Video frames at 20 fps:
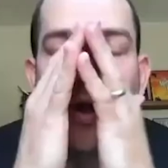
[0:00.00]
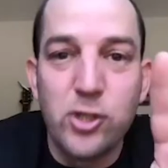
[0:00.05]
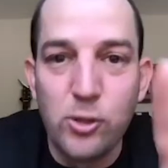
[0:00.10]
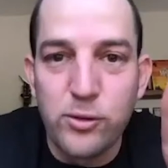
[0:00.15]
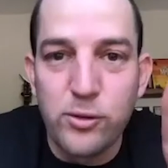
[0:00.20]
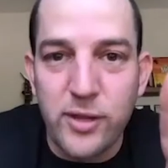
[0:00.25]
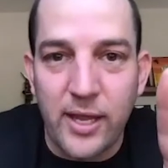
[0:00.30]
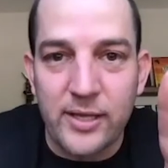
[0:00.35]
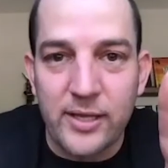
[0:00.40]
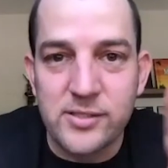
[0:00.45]

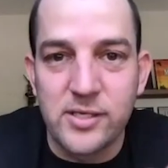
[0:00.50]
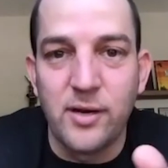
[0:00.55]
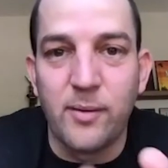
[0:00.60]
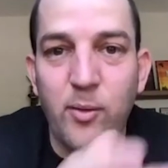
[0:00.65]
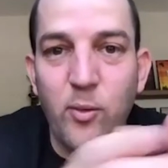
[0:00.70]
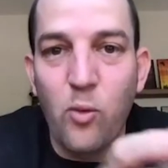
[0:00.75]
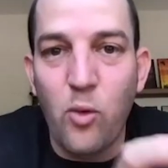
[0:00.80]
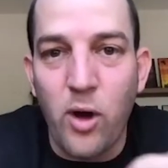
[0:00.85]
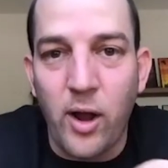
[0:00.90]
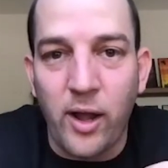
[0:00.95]
things. Number
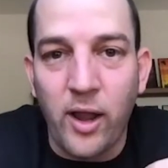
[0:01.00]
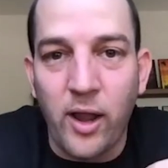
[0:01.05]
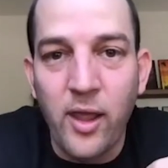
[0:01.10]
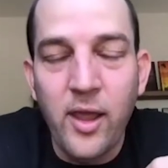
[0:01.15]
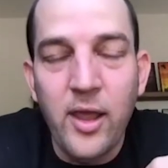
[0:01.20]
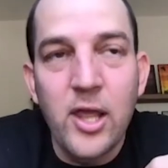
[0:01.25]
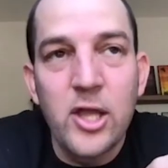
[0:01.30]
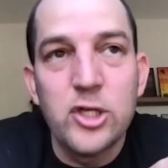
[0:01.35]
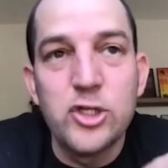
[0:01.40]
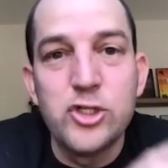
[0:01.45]
1.
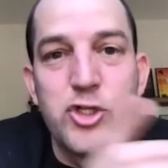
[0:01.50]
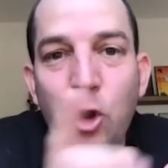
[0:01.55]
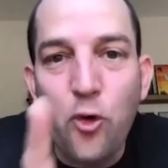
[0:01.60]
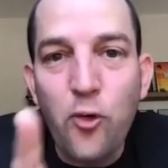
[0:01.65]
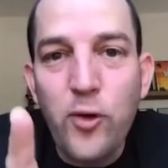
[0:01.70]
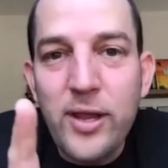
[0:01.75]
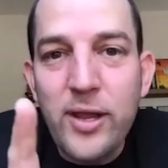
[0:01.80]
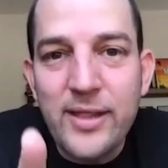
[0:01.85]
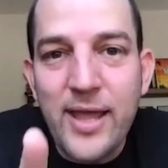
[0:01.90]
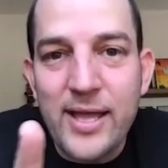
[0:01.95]

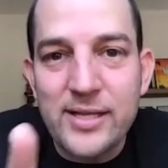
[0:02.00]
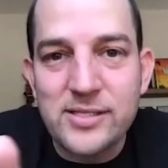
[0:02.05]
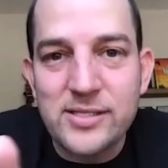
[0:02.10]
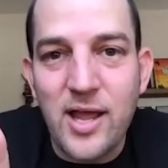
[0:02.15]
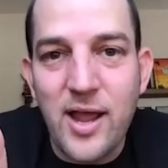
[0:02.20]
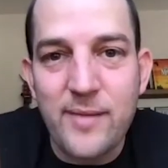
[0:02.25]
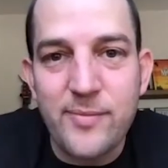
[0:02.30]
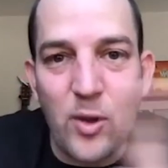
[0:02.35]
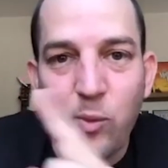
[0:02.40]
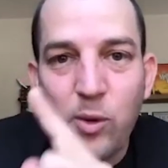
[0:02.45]
During that
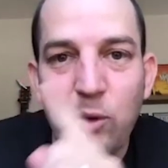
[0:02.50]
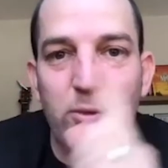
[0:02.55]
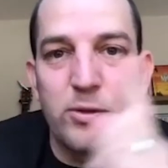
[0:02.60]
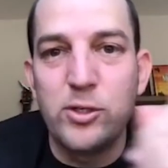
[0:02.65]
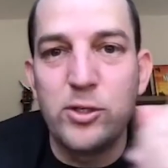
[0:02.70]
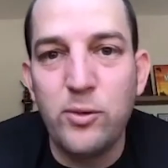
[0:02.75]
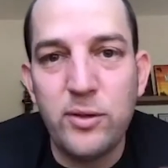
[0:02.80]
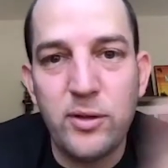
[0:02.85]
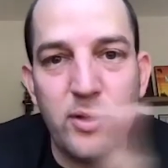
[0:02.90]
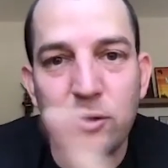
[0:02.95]
time that we were
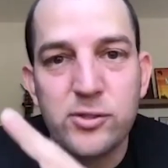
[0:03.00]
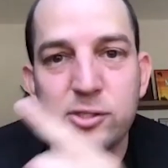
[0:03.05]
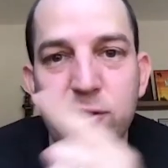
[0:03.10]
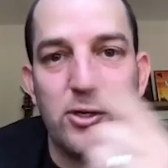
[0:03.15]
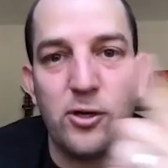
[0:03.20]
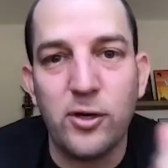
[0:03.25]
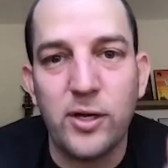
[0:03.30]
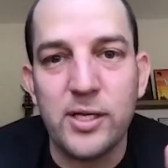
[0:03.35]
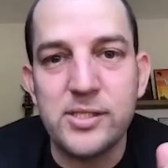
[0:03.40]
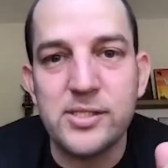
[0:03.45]
doing those
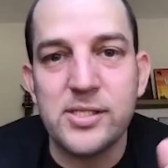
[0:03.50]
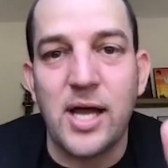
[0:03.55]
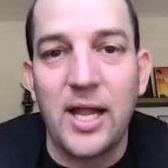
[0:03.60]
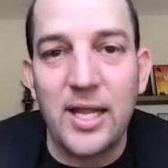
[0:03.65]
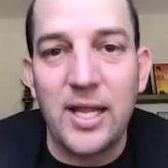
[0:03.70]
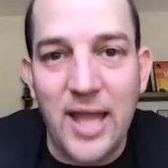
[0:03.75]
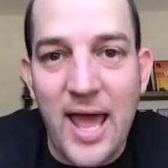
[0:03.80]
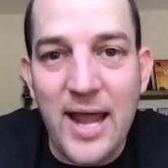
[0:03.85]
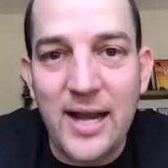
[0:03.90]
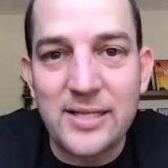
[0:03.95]
circuits, a
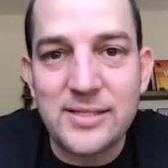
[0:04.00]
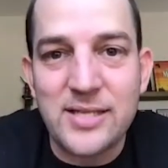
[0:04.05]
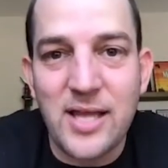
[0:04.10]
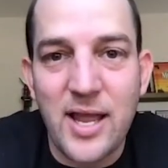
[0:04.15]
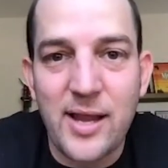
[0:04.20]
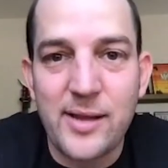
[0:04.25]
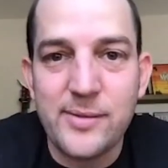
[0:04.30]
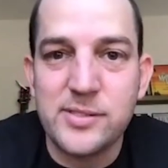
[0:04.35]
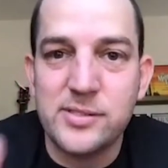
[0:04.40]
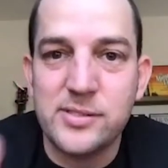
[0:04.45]
lot of
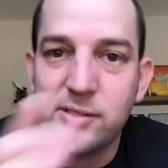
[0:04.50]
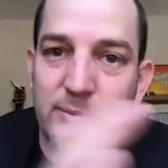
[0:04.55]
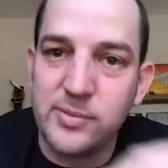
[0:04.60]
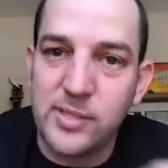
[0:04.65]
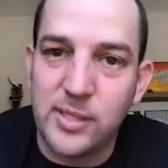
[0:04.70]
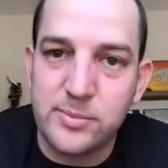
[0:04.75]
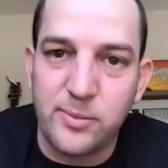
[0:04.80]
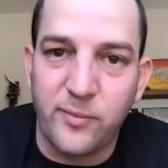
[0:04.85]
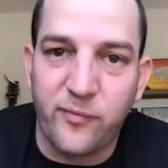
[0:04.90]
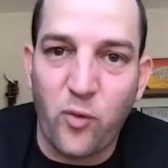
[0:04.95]
times,
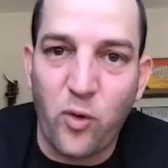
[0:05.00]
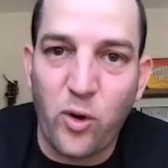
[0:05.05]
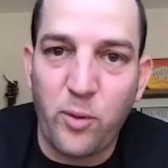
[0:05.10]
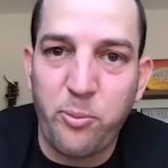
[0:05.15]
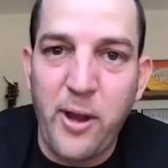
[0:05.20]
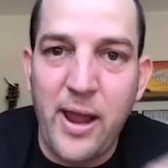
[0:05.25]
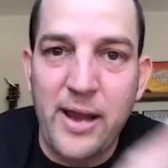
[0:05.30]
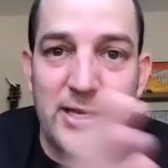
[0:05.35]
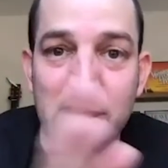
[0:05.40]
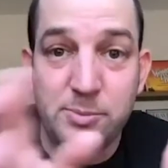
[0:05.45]
sometimes before
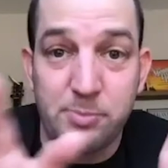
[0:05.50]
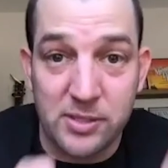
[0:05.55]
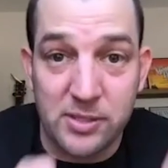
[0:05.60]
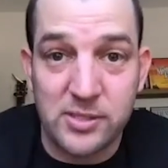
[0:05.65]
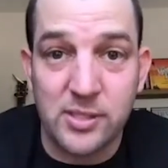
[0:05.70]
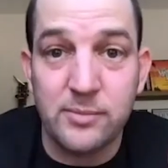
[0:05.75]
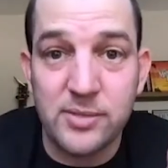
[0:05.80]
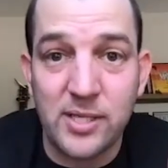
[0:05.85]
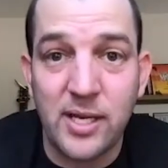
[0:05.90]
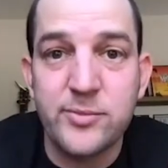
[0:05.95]
practice, but
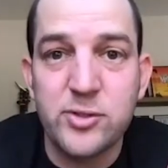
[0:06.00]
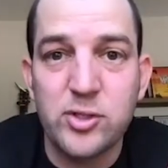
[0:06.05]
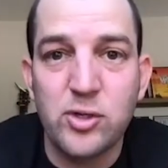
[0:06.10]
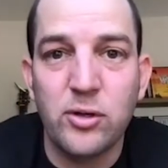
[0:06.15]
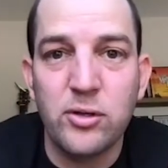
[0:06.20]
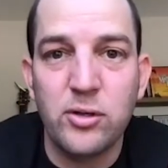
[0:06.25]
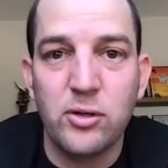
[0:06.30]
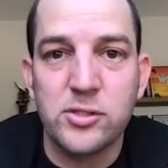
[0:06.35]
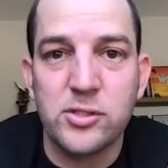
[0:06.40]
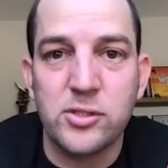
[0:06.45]
sometimes
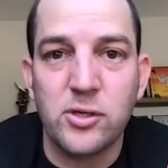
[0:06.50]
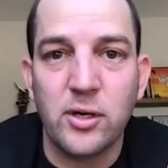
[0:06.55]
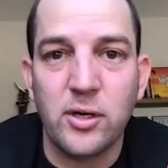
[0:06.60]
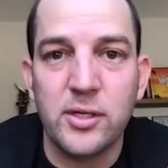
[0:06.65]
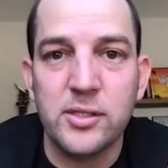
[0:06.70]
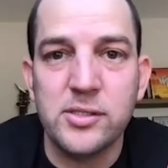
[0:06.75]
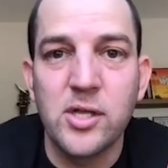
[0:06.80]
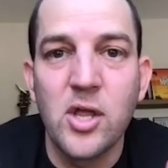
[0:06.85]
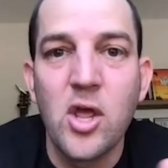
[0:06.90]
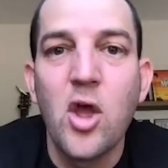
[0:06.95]
during those
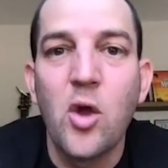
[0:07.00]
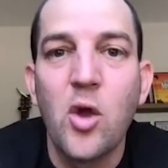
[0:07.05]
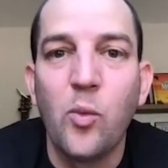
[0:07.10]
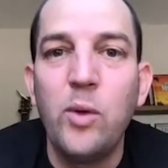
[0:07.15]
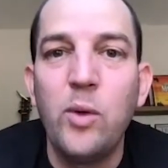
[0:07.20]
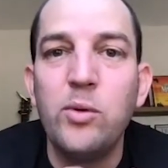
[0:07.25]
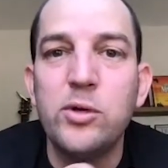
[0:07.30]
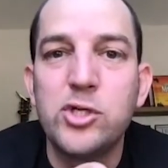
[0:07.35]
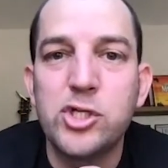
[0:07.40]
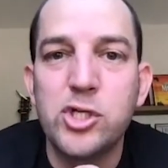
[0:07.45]
circuits, we
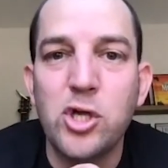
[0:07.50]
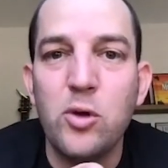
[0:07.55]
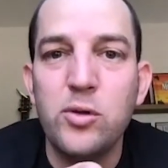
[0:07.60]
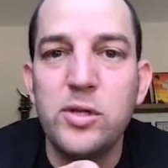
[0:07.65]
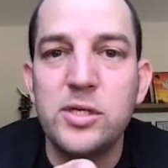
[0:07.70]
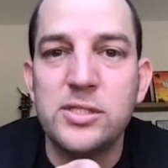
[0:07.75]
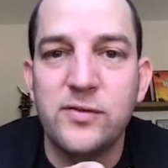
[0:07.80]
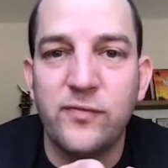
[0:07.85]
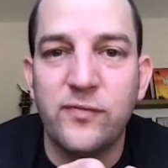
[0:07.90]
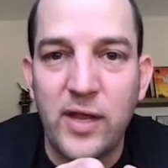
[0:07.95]
would show
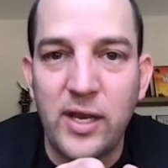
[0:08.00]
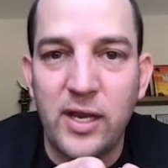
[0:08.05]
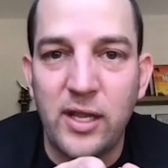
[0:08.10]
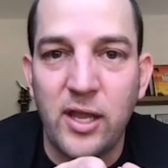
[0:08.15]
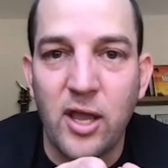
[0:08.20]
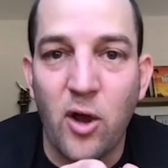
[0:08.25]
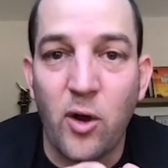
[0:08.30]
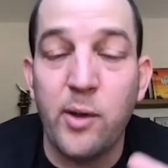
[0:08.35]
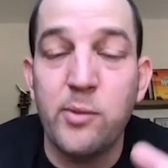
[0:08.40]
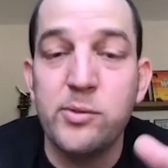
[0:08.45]
this
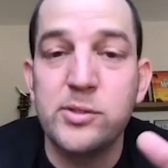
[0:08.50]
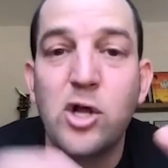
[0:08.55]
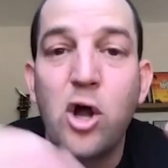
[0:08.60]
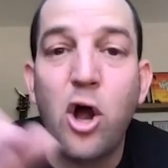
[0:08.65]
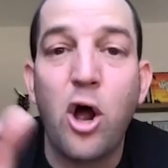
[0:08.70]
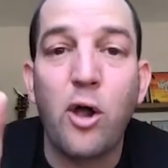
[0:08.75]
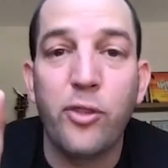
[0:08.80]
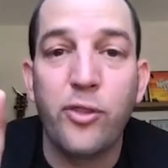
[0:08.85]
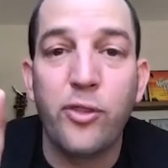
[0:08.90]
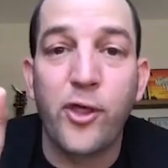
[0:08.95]
video. It was
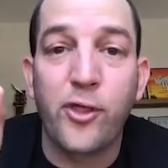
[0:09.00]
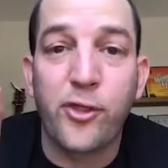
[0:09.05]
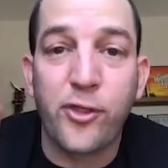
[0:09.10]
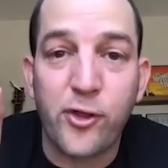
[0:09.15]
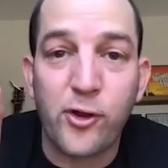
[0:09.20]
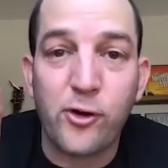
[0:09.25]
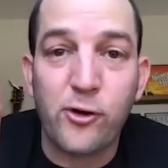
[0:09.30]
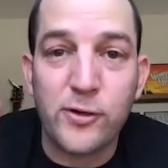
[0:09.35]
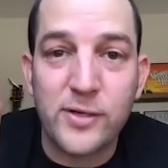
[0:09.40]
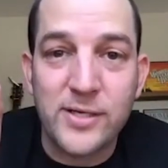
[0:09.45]
called The
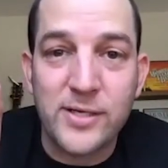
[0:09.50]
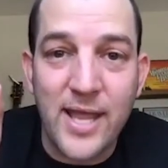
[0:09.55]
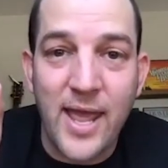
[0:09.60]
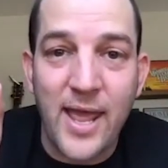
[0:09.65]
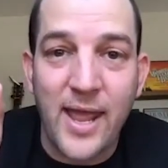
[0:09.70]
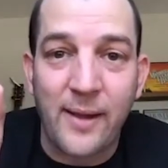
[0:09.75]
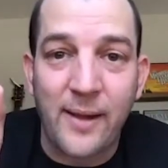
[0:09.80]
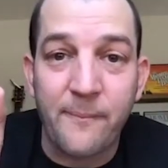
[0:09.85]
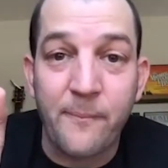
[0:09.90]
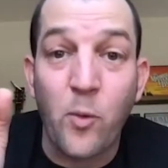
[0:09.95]
Third
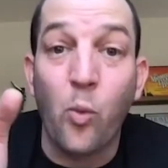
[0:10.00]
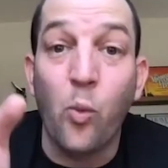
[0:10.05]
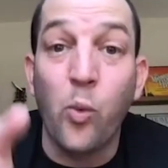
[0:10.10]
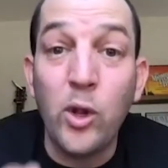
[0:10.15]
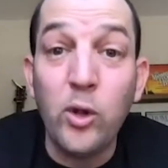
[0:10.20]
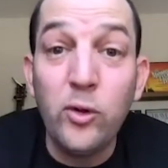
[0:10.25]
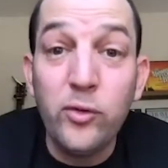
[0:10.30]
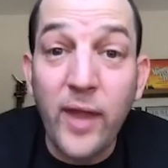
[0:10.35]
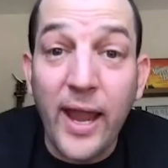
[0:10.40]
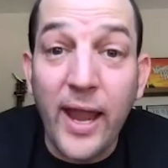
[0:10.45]
Day.
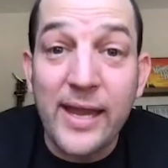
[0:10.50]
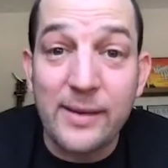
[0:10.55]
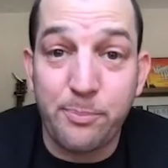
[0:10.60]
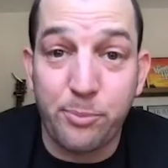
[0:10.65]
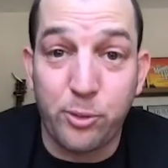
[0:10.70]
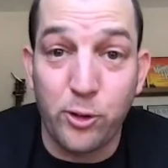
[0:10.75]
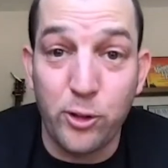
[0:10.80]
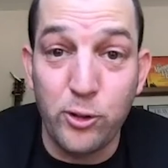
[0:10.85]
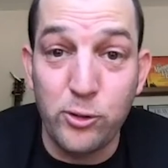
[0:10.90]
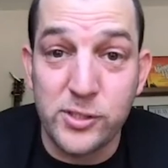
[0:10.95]
Will Knight
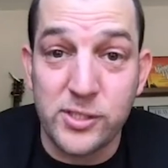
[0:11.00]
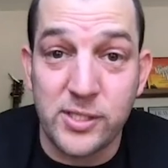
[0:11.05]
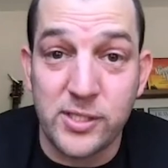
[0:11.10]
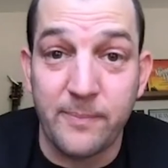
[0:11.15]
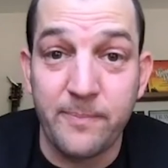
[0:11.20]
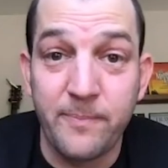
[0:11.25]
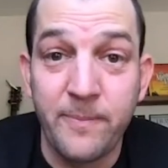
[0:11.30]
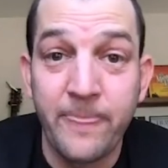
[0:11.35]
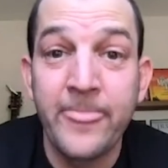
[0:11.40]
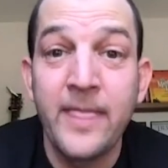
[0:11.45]
produced it.
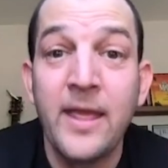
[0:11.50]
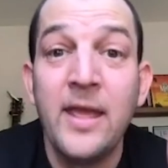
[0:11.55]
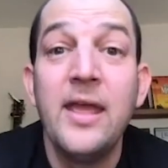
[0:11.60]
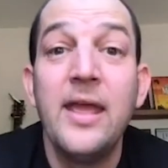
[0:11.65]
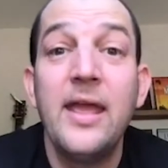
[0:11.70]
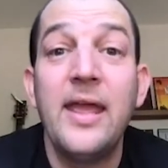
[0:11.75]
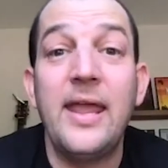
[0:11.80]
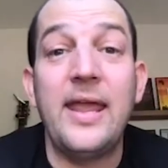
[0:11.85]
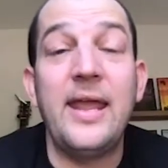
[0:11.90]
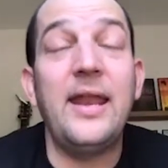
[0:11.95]

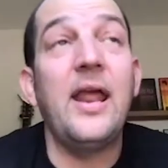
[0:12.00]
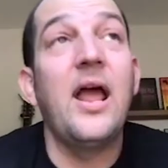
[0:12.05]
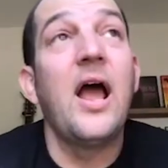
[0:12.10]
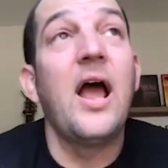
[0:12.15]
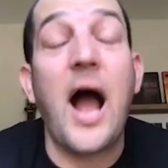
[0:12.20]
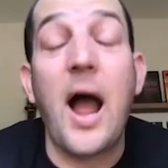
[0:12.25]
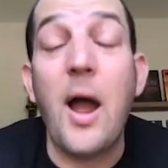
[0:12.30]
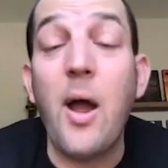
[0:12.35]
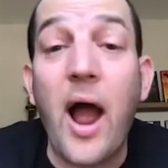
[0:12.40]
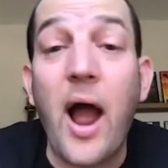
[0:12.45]

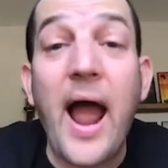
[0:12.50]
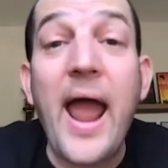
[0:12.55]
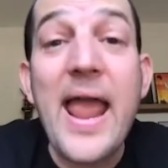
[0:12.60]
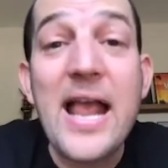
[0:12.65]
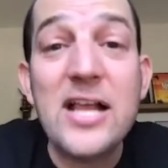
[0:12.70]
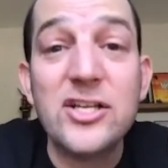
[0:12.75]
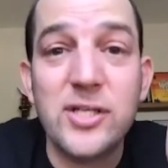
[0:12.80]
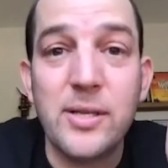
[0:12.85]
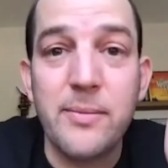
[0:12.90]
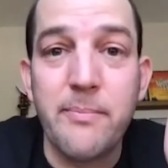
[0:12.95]
I
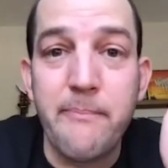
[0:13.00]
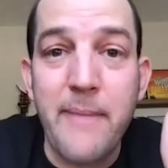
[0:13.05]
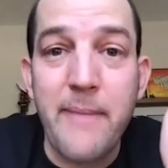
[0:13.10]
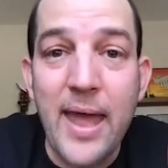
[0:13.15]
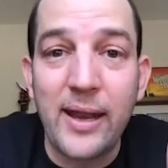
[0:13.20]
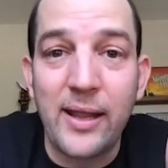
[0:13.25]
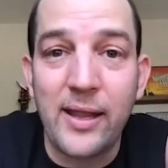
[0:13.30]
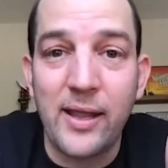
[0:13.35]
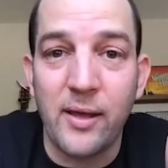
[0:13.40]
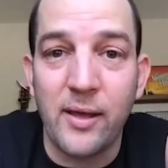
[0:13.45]
actually met
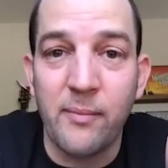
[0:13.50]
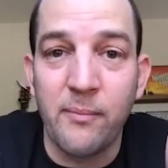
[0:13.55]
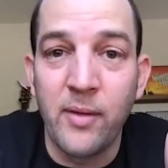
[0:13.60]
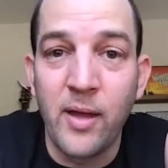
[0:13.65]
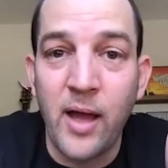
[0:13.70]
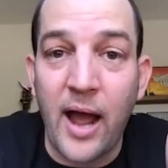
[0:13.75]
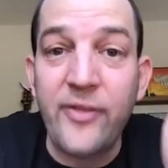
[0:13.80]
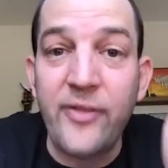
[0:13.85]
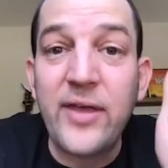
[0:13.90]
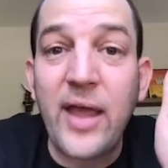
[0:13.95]
him.
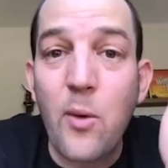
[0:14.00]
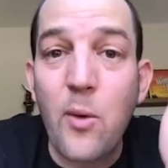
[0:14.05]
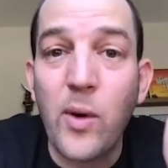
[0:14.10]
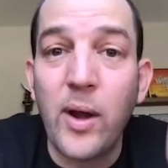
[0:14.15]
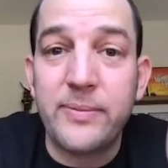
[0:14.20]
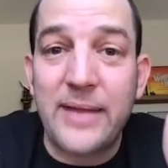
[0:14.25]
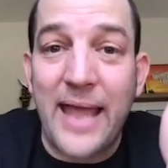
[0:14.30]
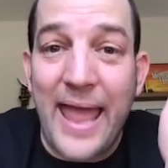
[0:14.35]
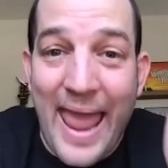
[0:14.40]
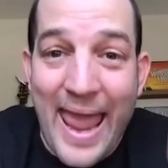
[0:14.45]
I think I went up to Hank's